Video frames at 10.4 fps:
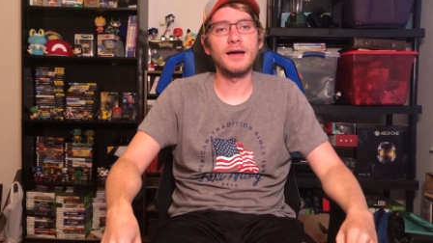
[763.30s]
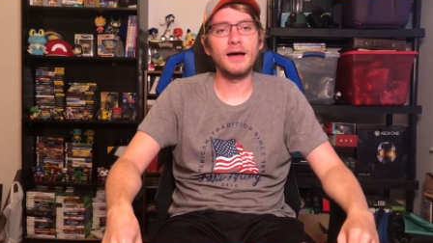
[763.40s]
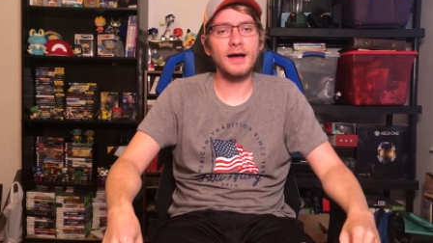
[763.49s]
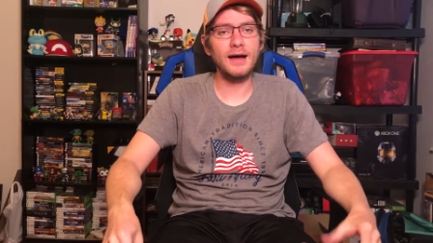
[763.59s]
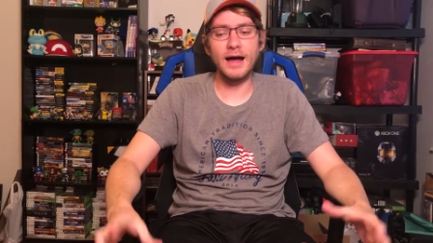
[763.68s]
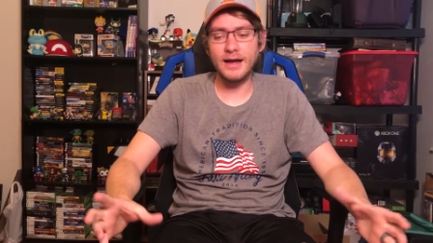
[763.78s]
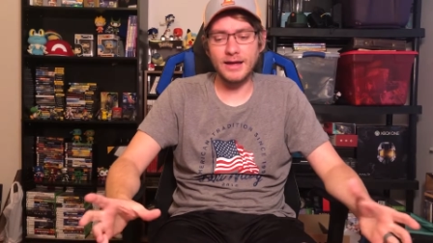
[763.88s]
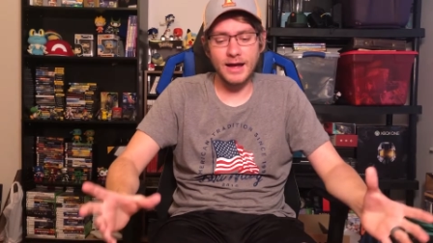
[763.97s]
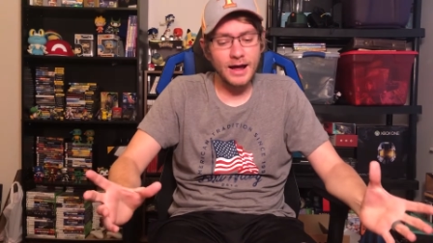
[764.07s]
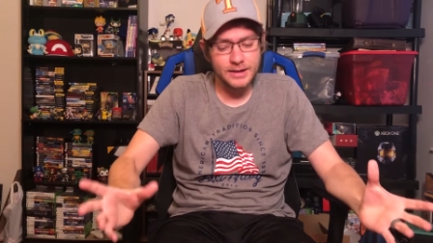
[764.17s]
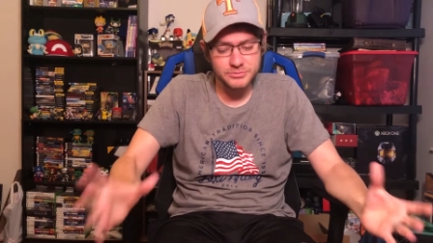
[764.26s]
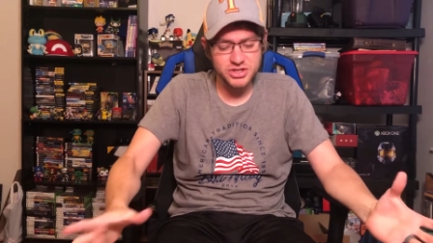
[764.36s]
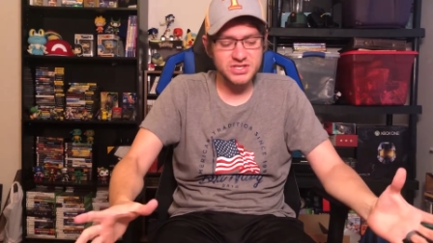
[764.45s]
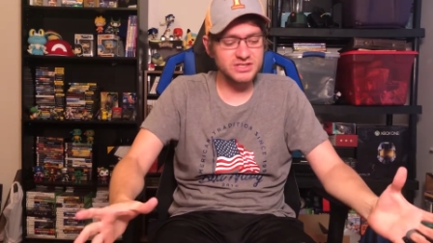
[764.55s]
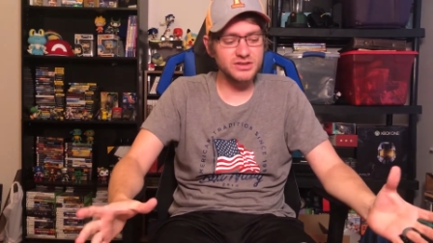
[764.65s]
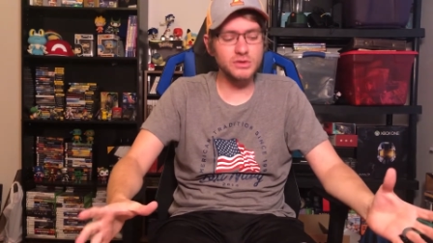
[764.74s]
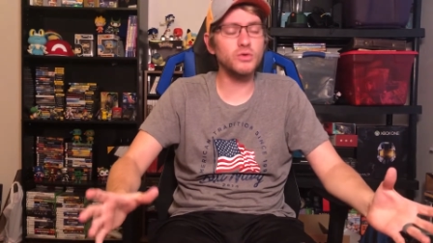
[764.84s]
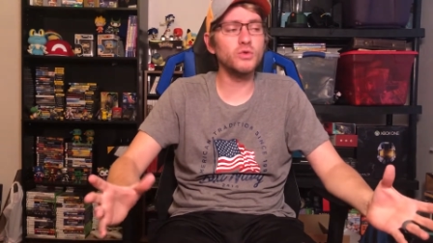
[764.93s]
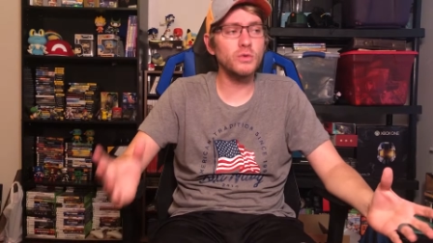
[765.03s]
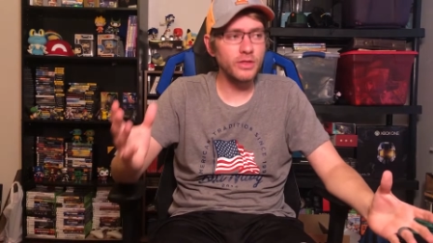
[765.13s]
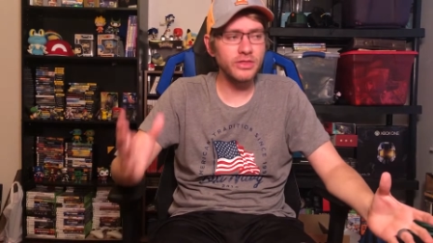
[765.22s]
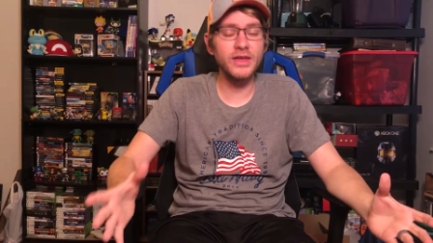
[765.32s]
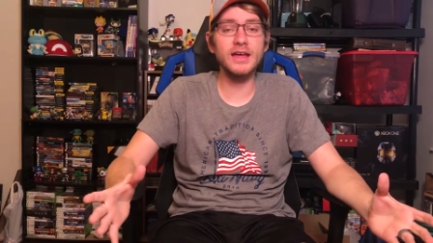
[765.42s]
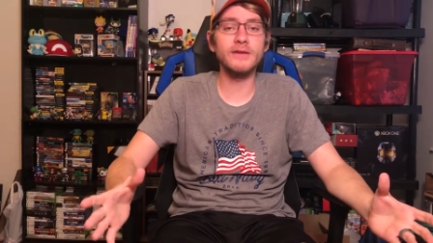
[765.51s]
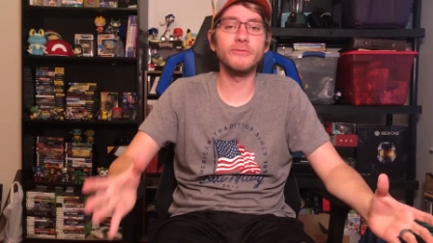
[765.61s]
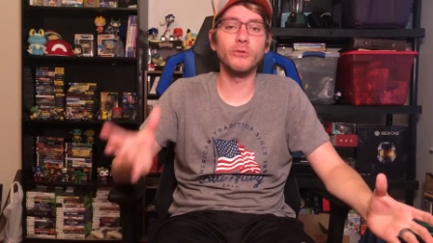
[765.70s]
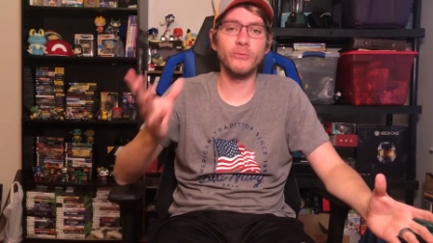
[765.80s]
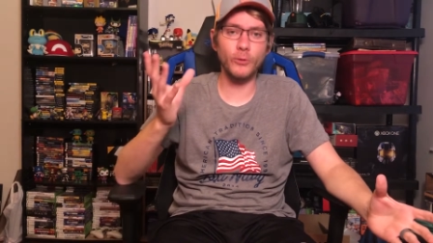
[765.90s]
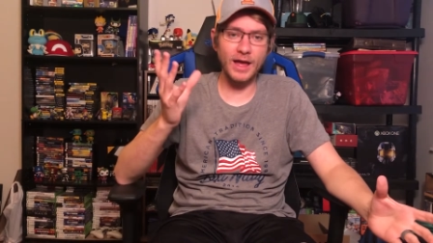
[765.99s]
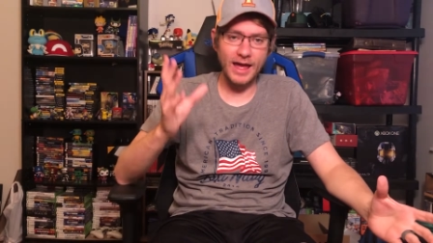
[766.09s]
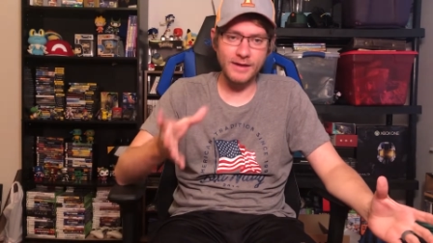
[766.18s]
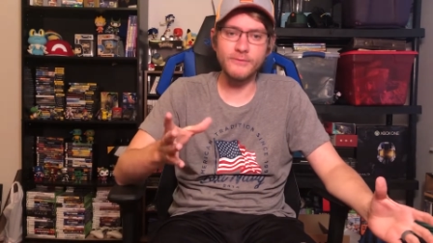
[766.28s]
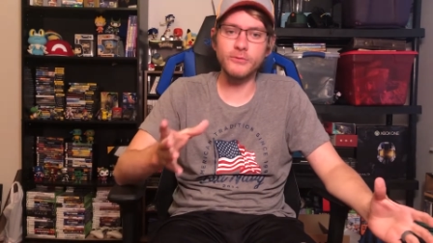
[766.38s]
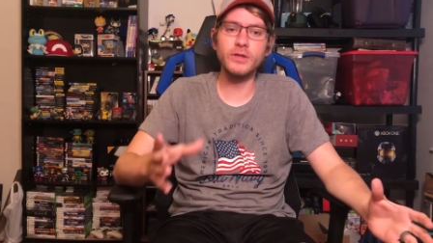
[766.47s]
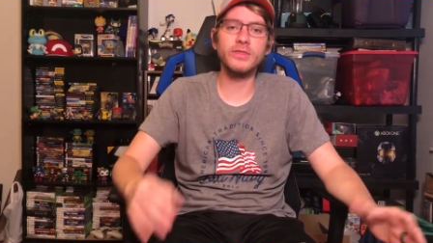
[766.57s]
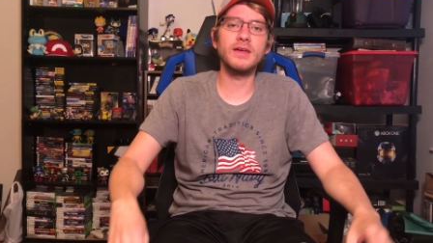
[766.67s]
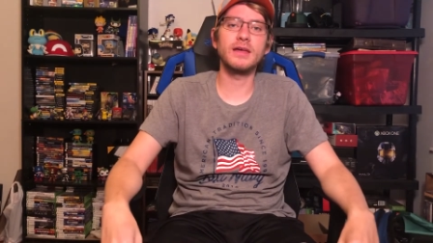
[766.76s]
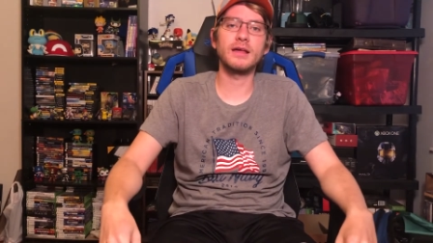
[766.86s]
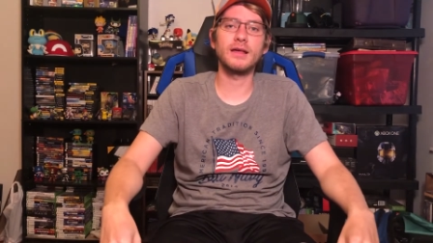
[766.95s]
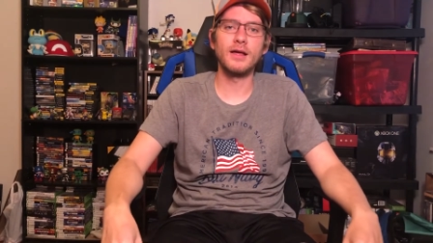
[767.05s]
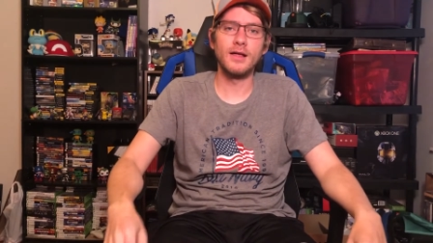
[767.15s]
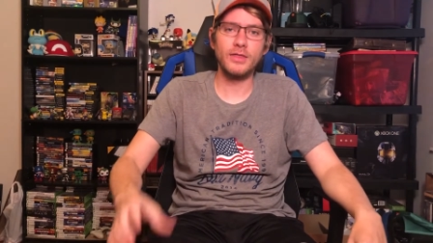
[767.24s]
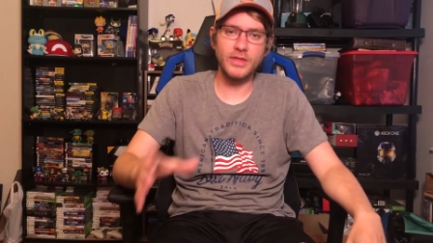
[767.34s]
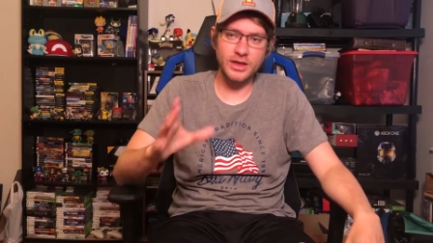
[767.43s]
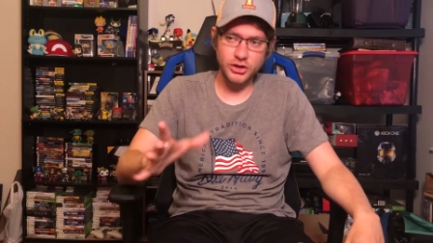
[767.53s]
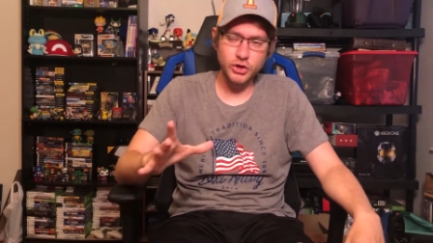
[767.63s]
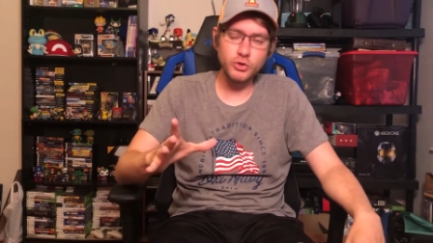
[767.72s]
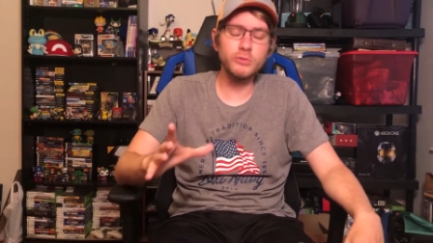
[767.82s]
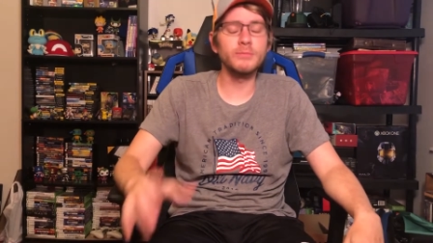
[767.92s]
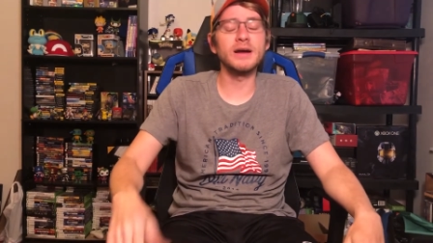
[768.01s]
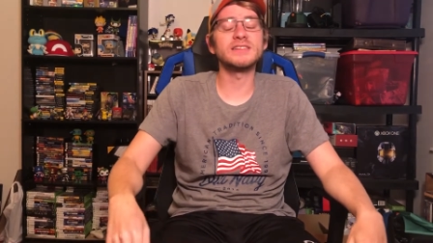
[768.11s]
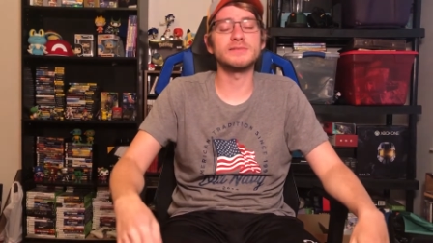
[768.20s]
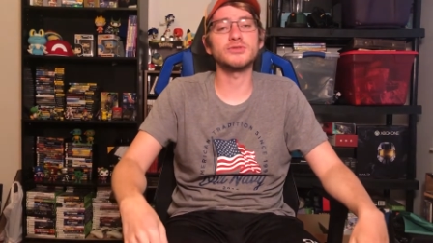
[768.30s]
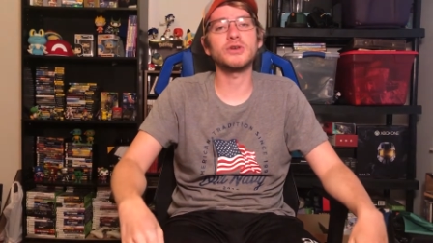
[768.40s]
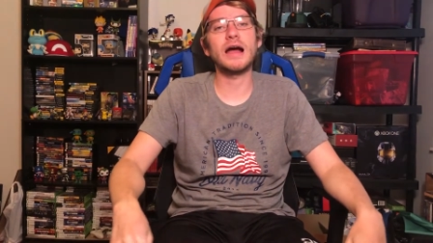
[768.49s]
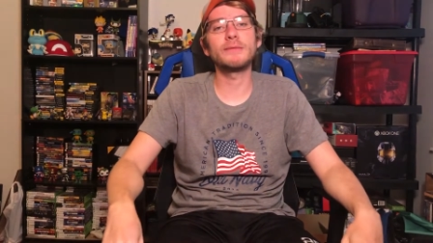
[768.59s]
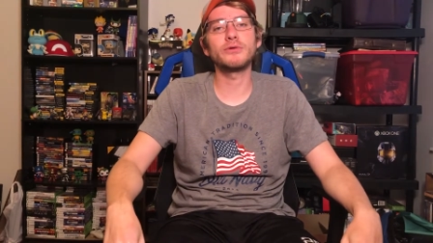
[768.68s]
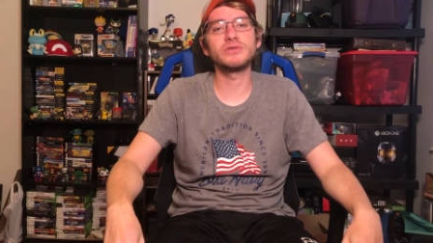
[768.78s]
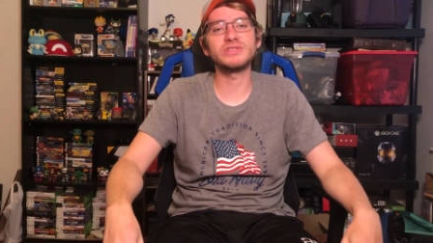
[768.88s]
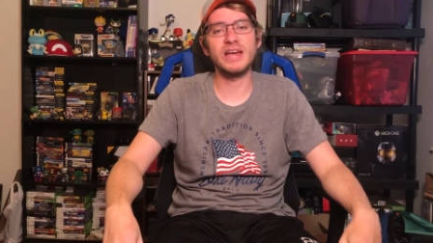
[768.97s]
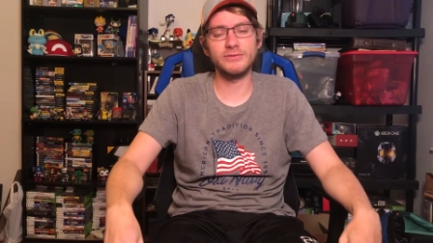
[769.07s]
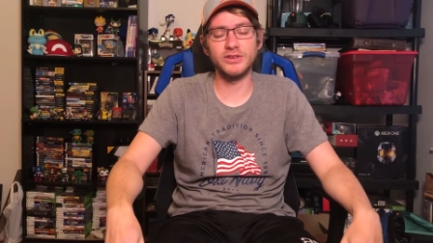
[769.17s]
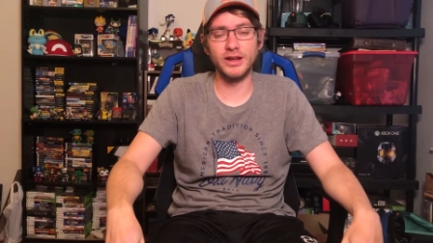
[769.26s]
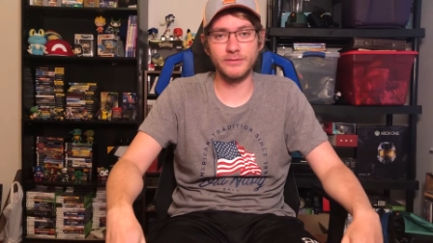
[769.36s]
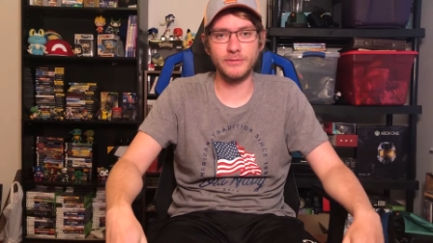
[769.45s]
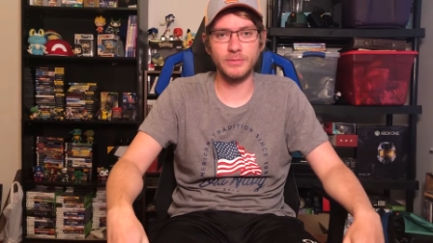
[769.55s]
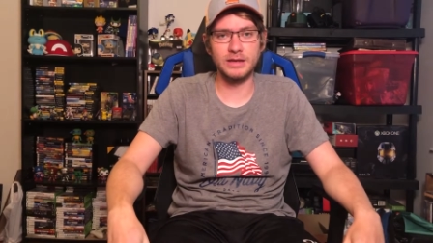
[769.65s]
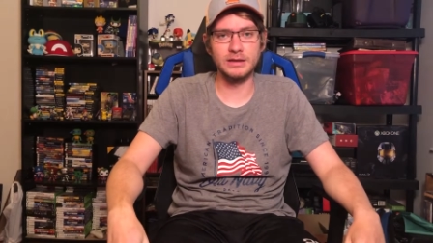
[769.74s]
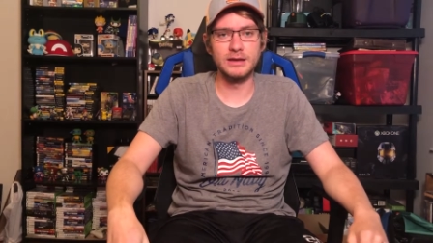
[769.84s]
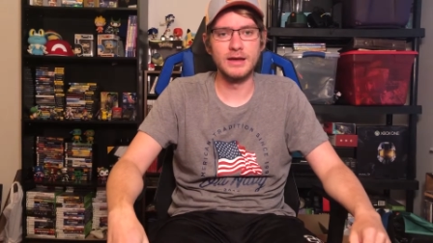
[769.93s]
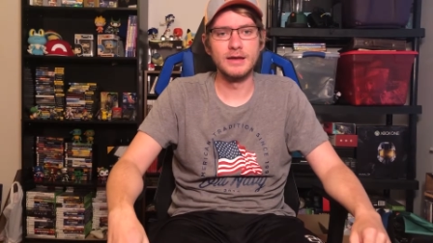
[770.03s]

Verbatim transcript: I, I, I am just so thankful for everything that you, my subscribers, have done for me.